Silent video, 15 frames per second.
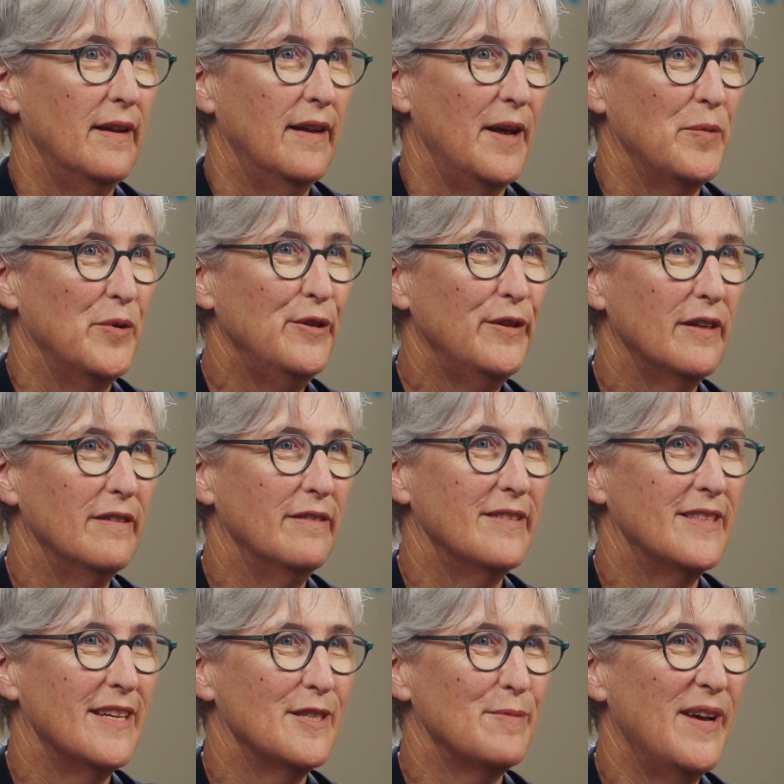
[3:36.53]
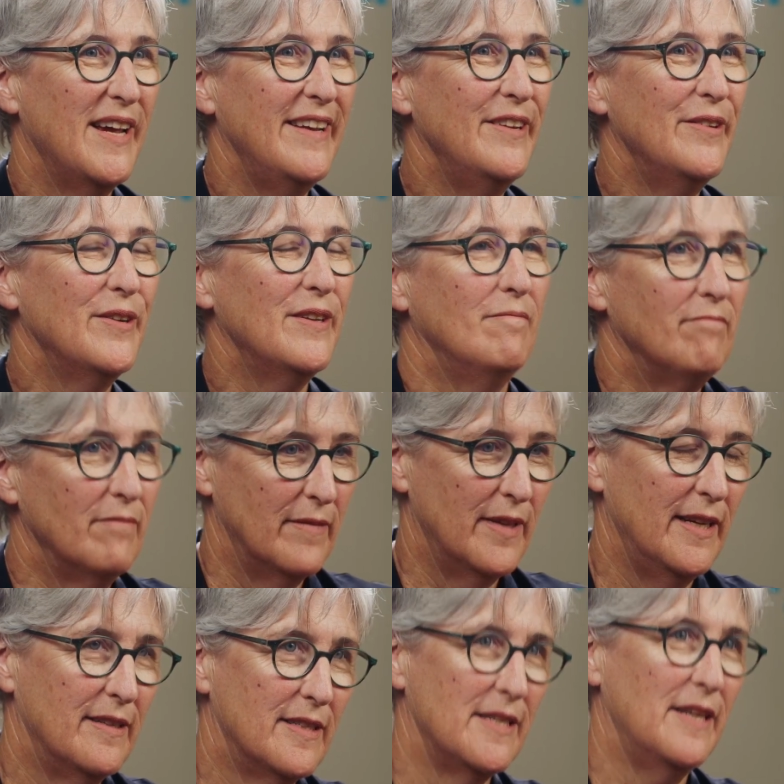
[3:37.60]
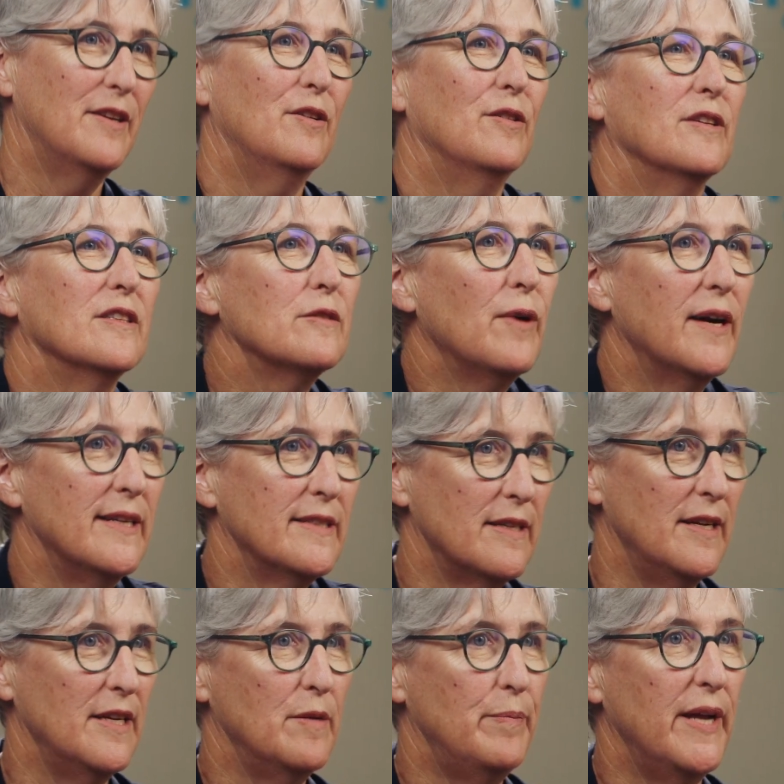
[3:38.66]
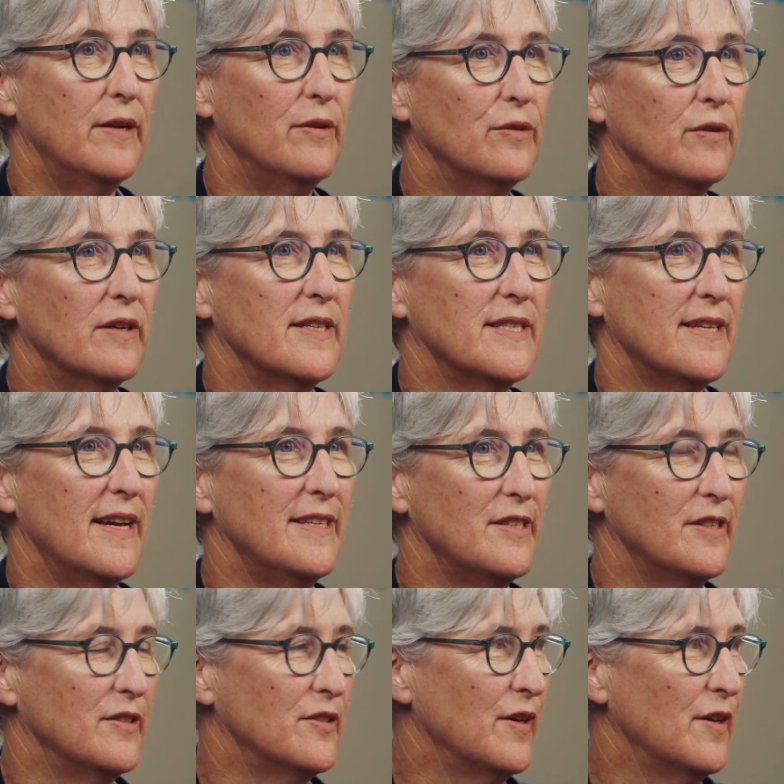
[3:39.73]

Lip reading: network of Tasmania and then sent it on its way as an independent organisation.